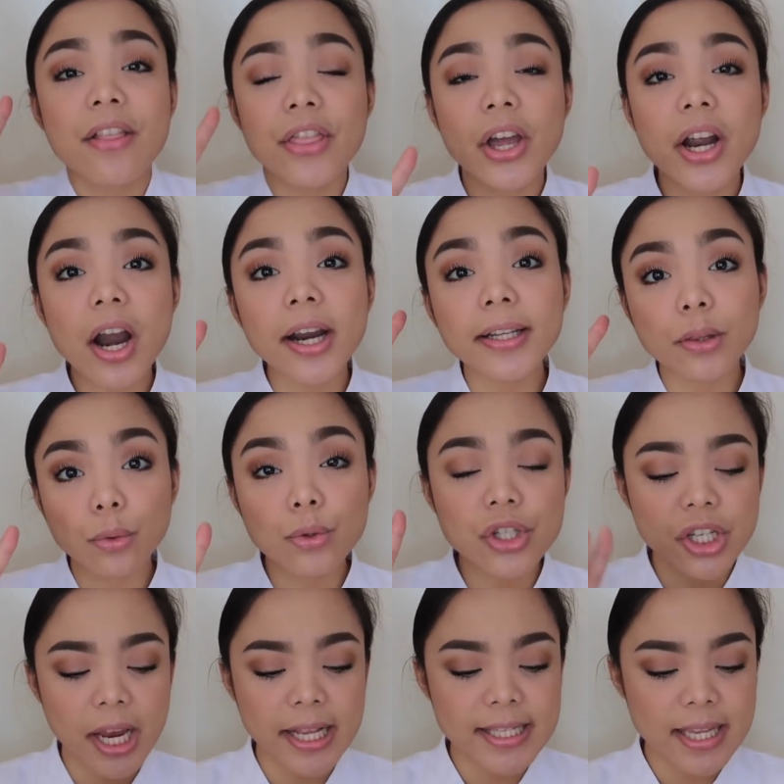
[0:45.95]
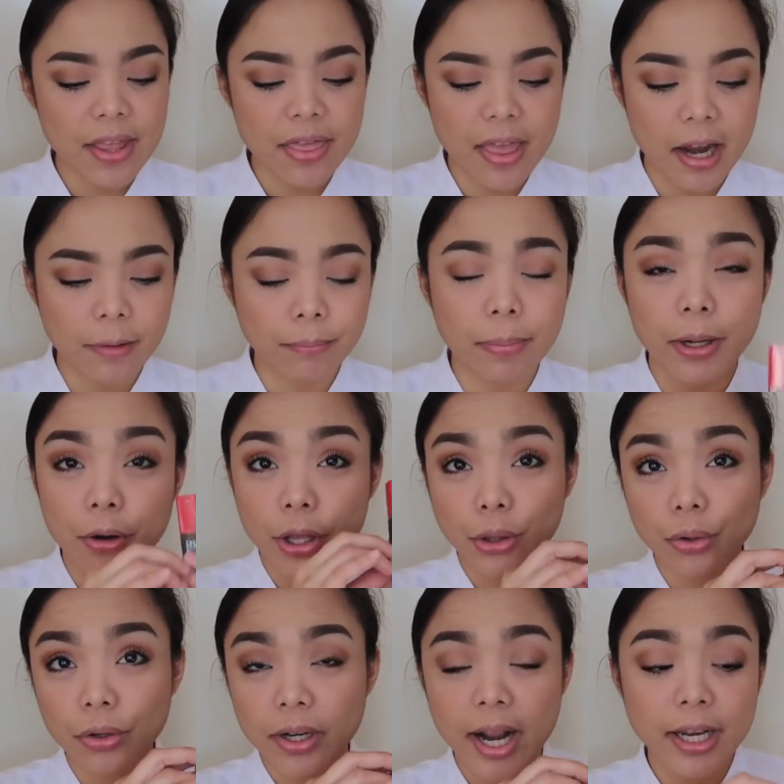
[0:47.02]
There are two shades in there, pero
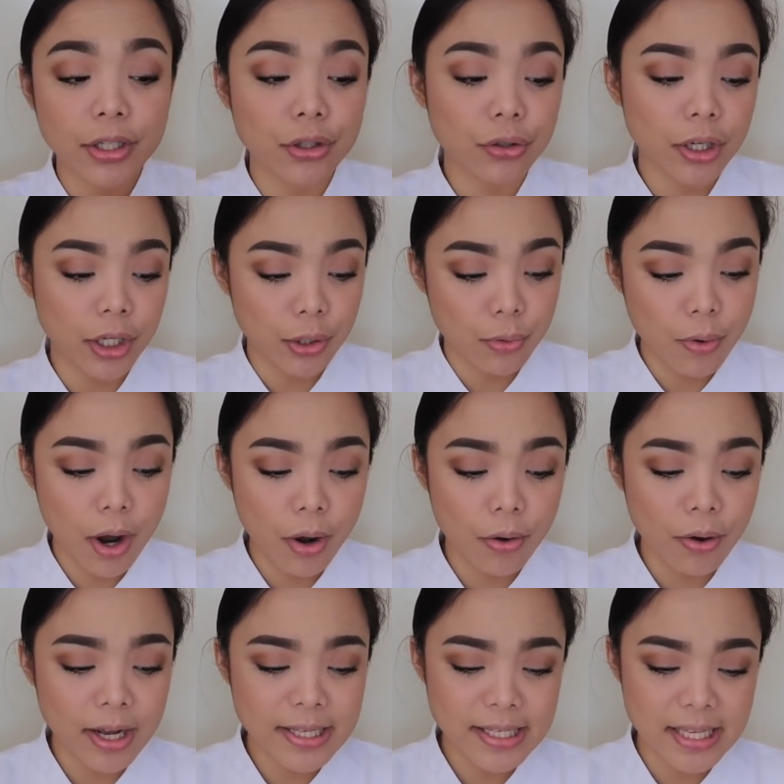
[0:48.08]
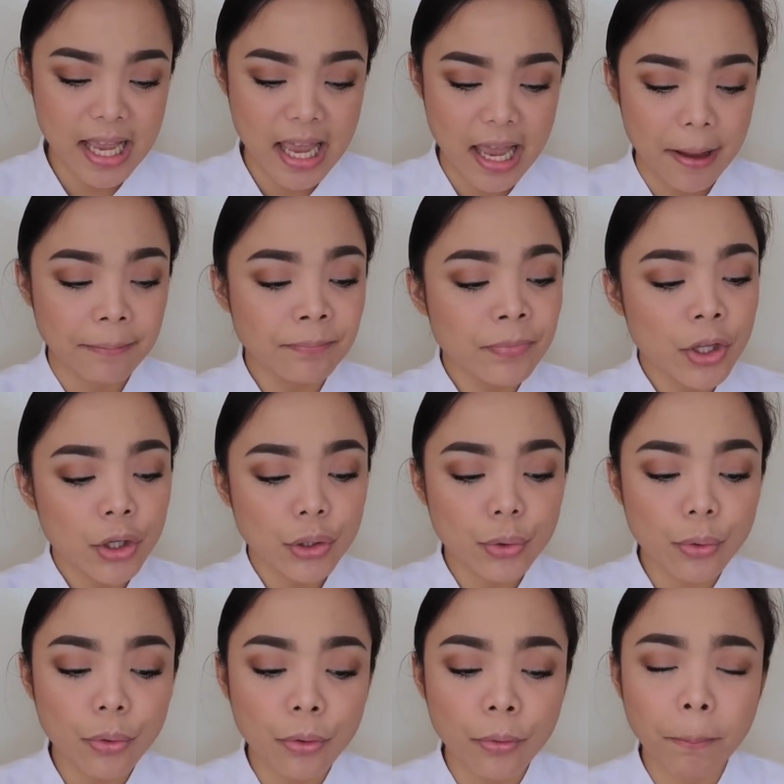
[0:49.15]
itong red yung kinuha ko kasi
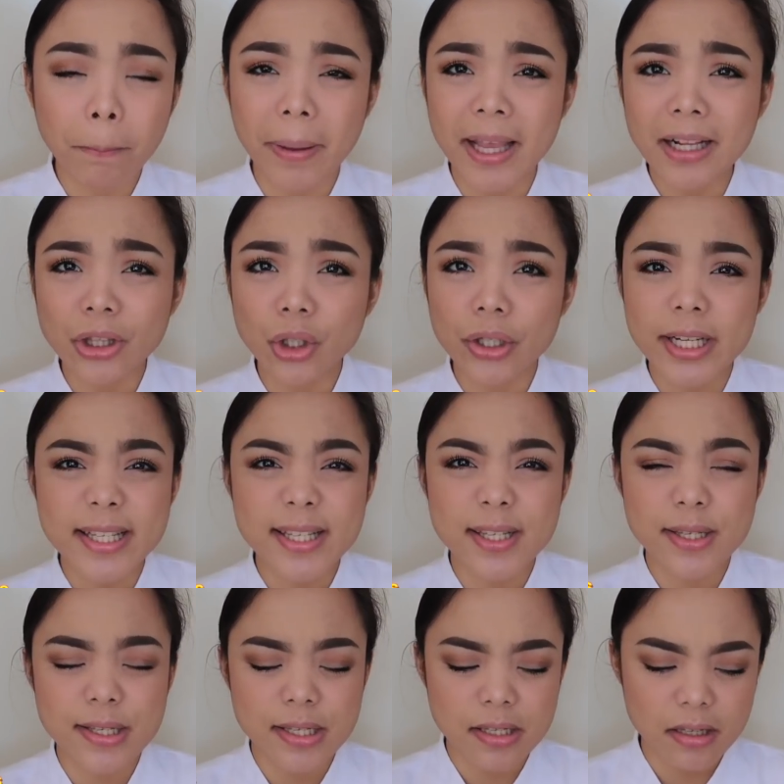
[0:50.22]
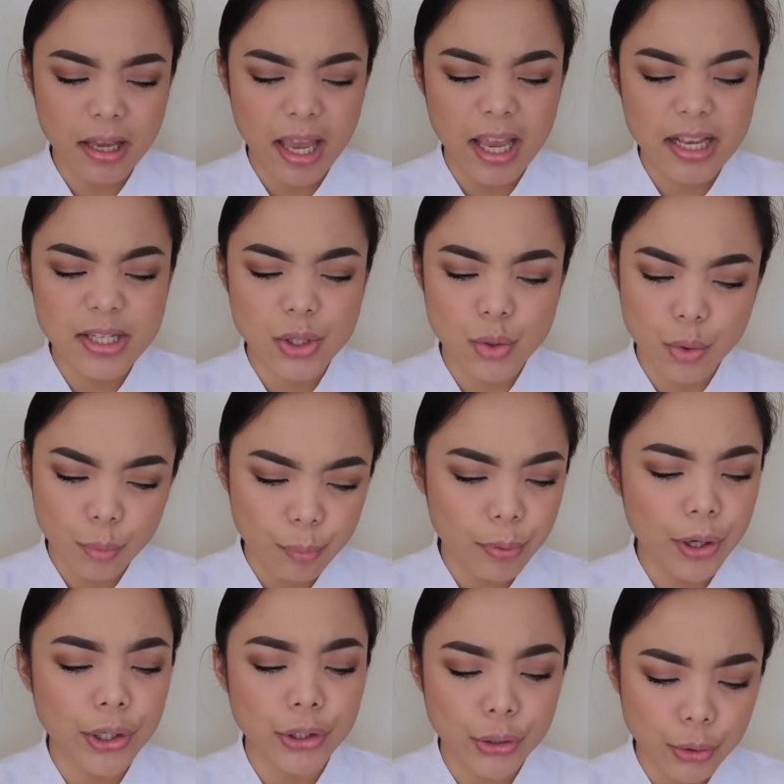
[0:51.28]
yung pink doon is
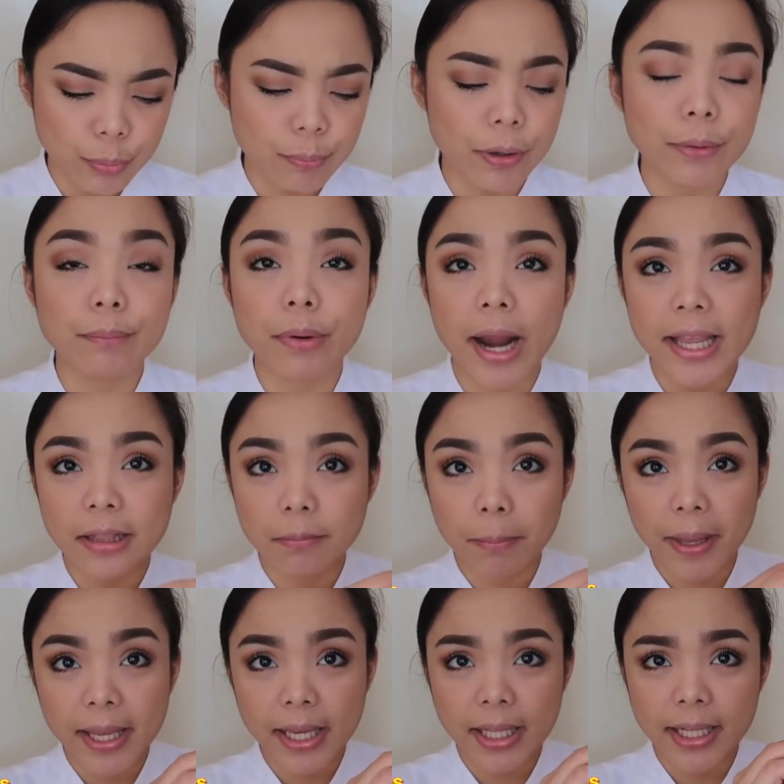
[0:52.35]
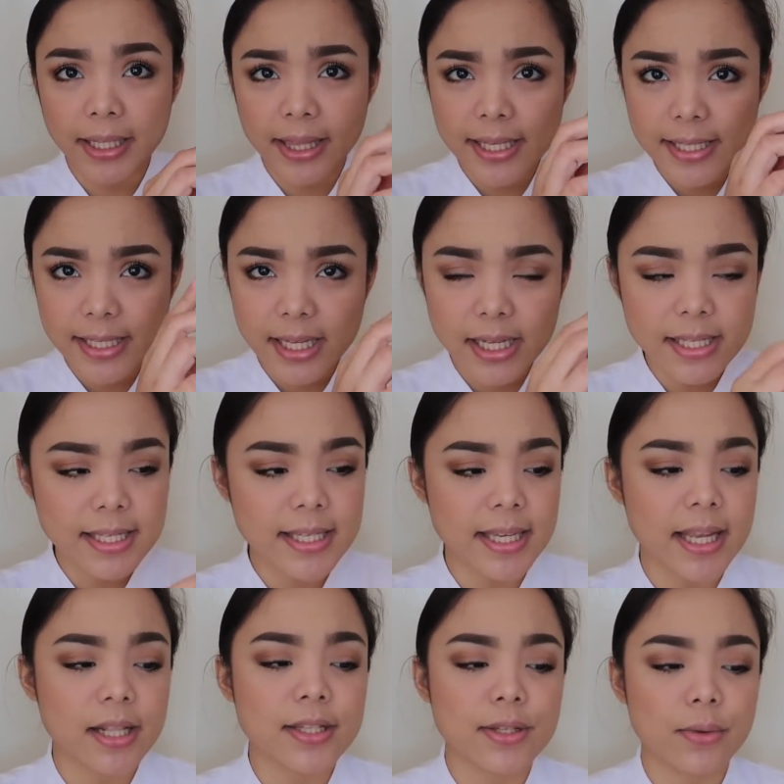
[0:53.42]
super duper bright pink and it is still
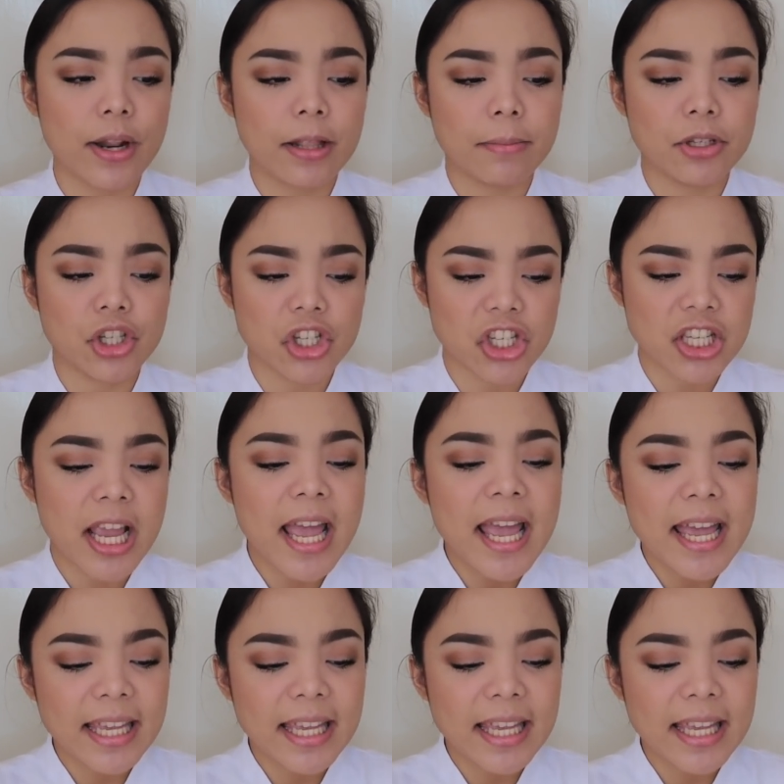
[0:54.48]
sealed, so let me just